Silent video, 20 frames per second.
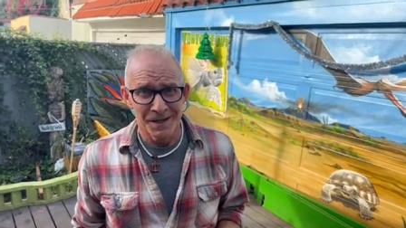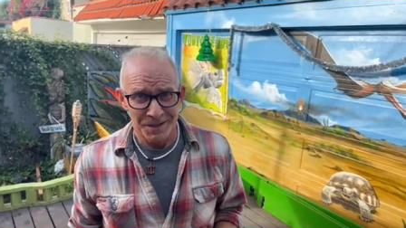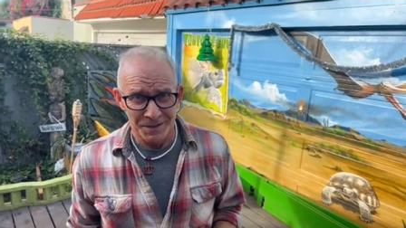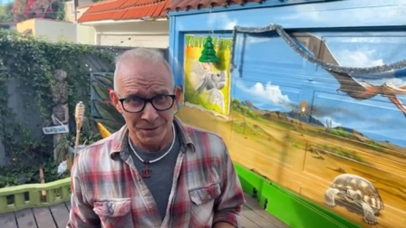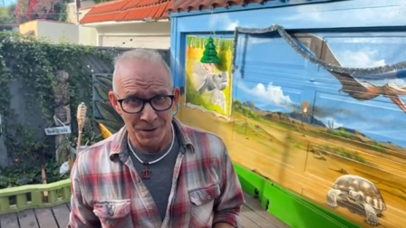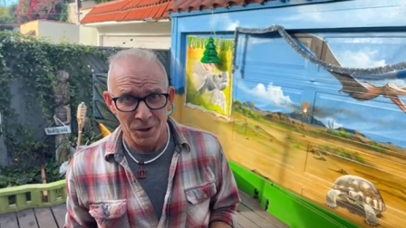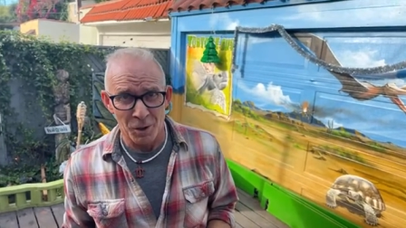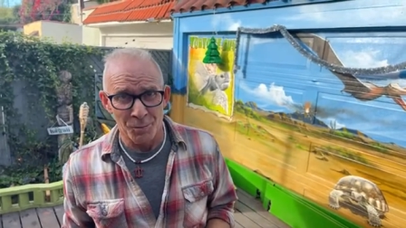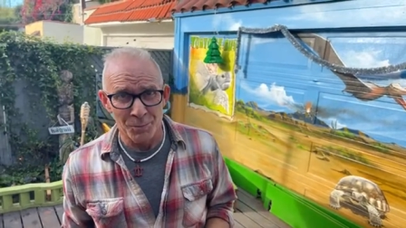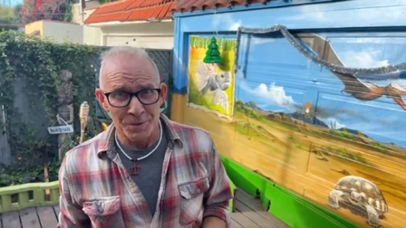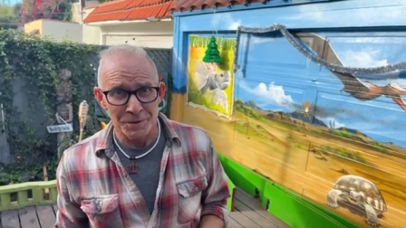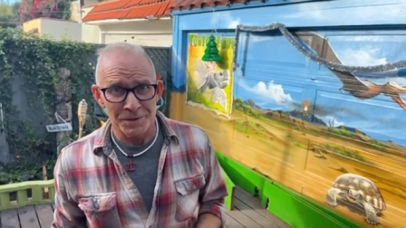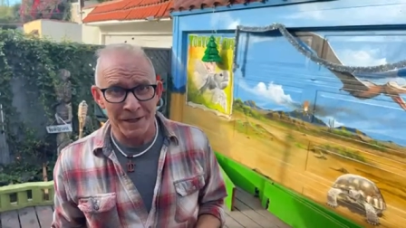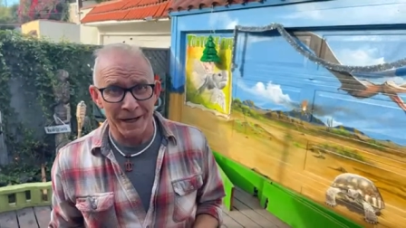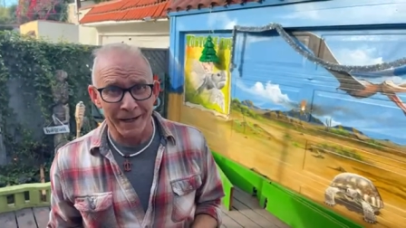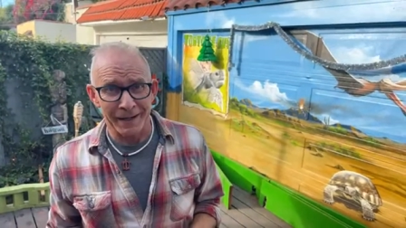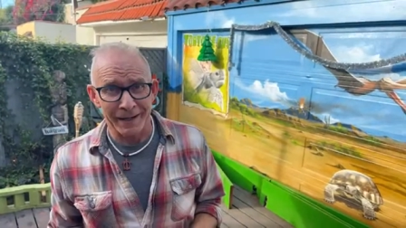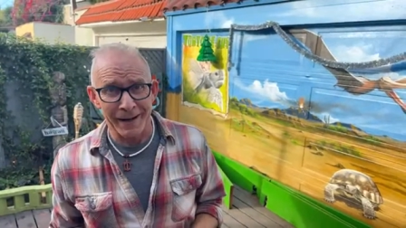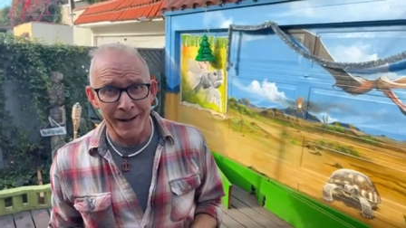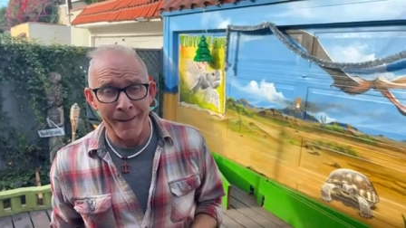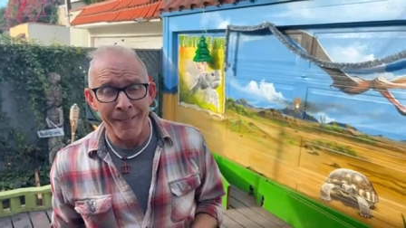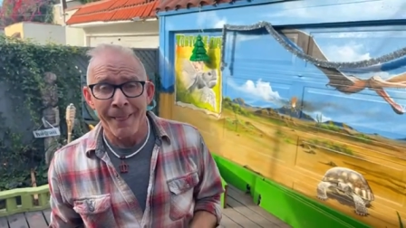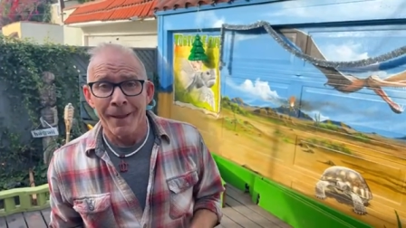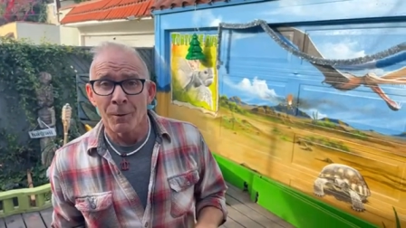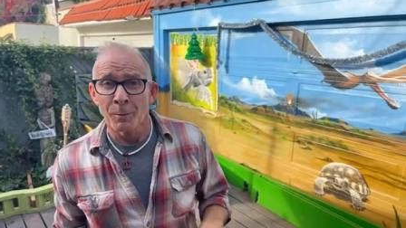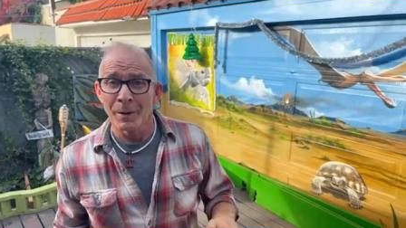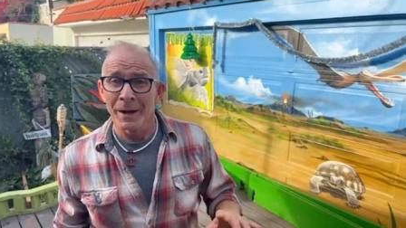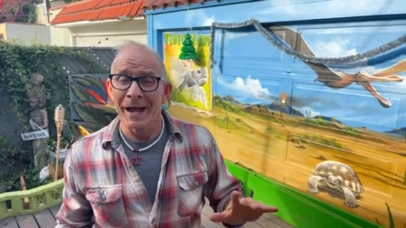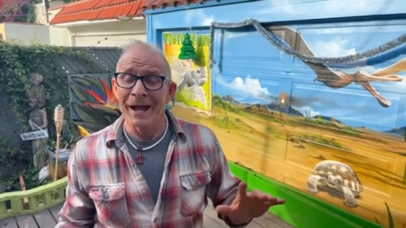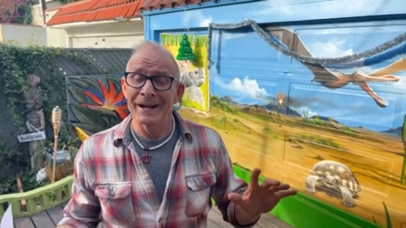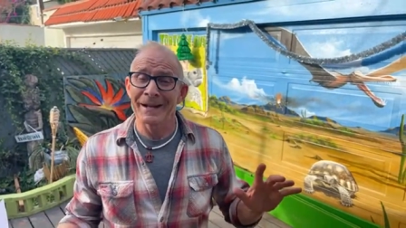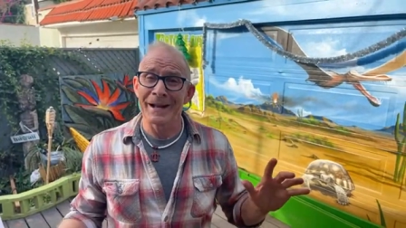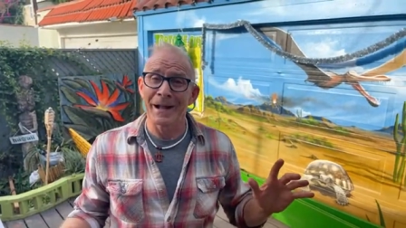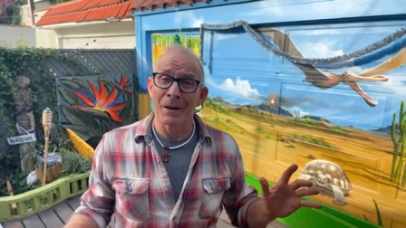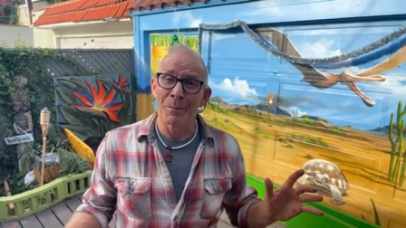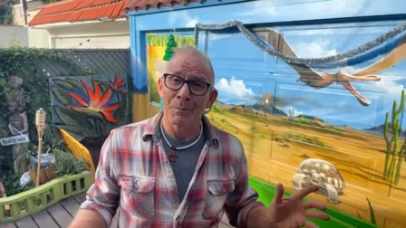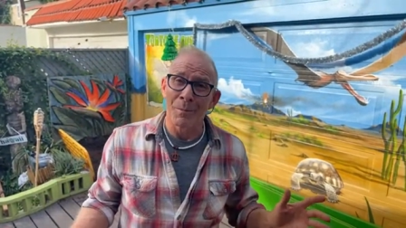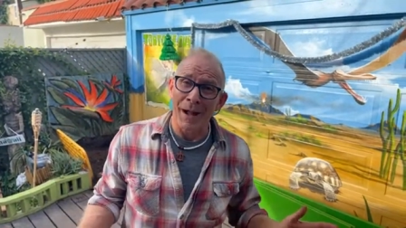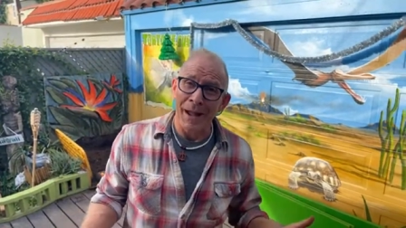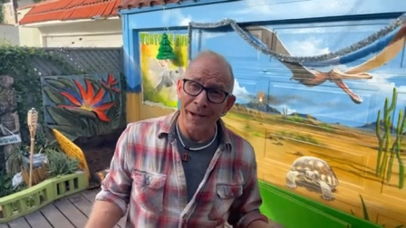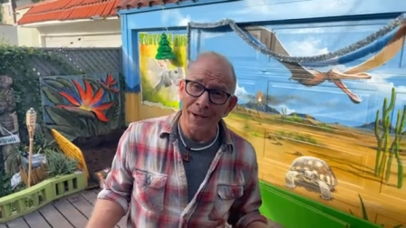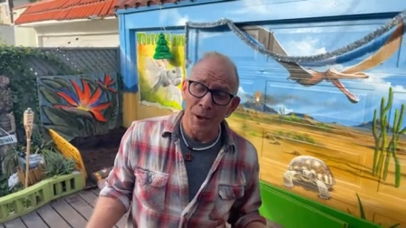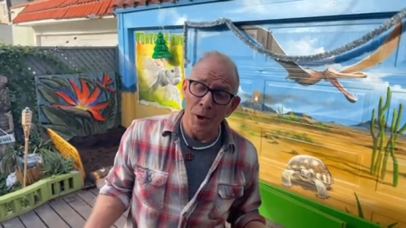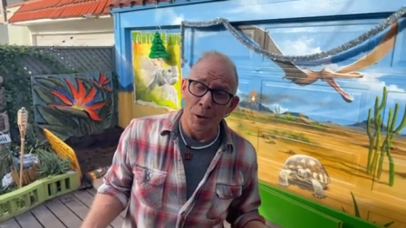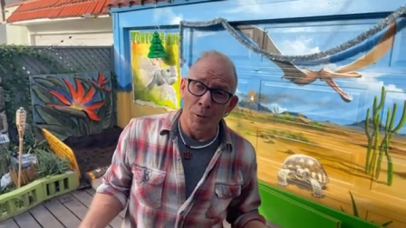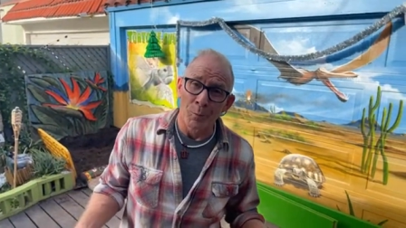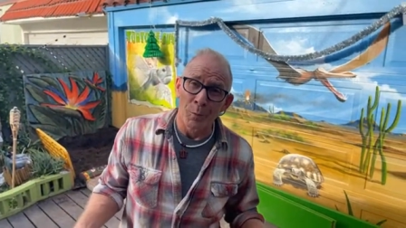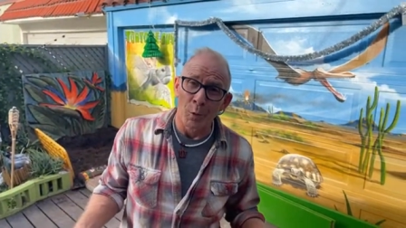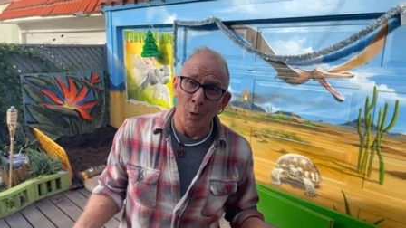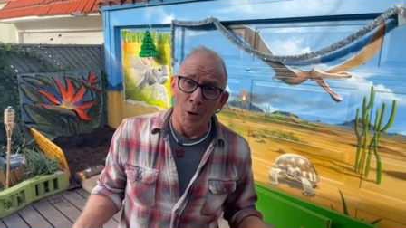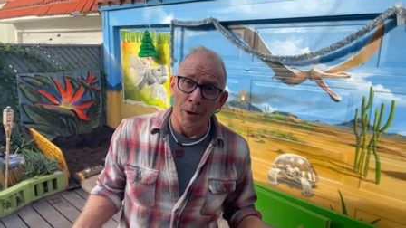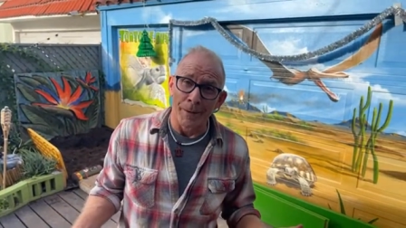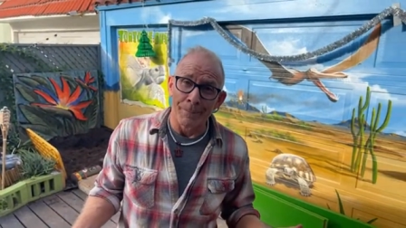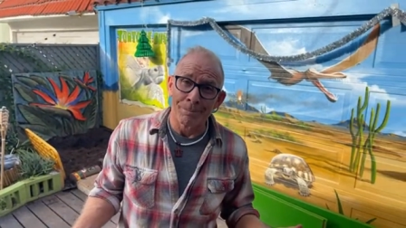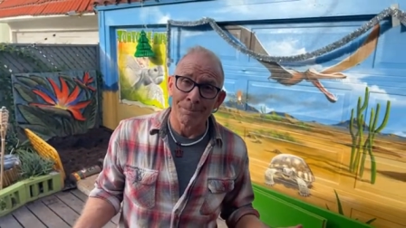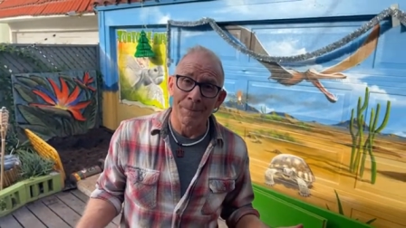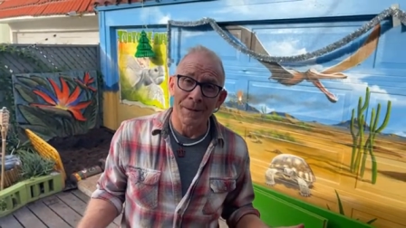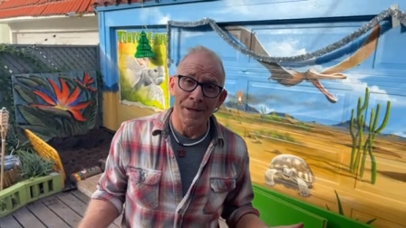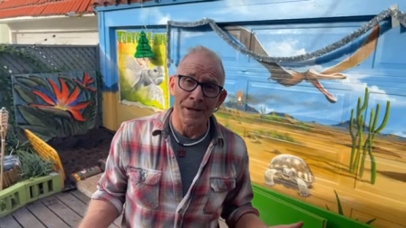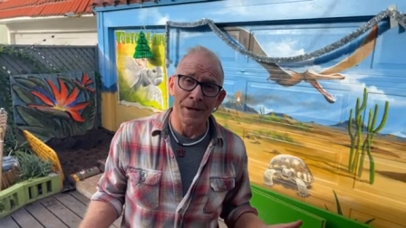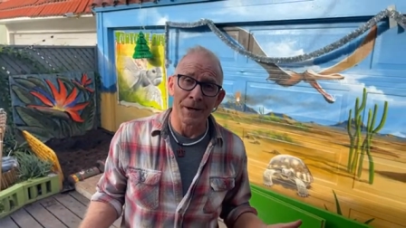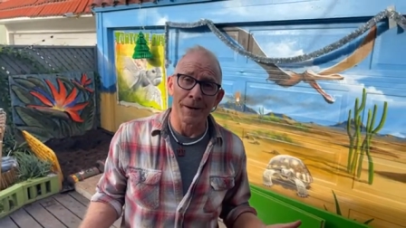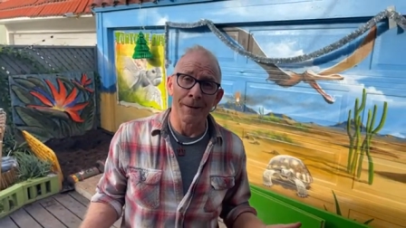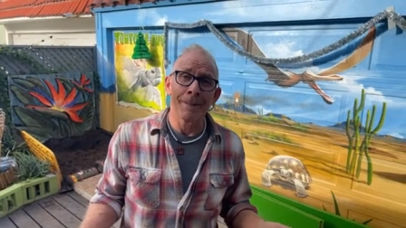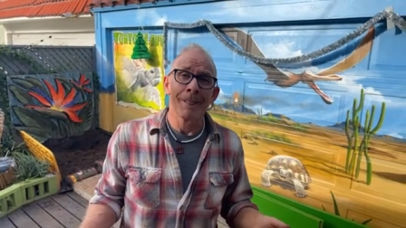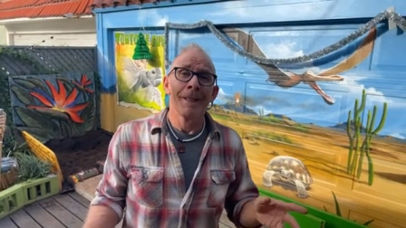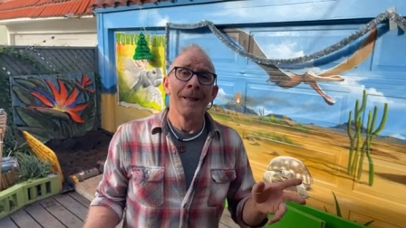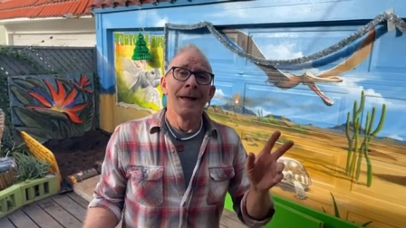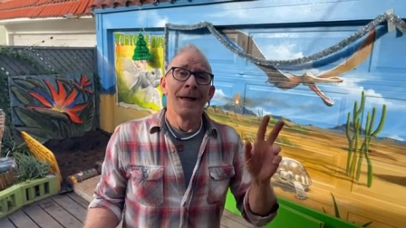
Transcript: So I hope you check it out. We had an albino born here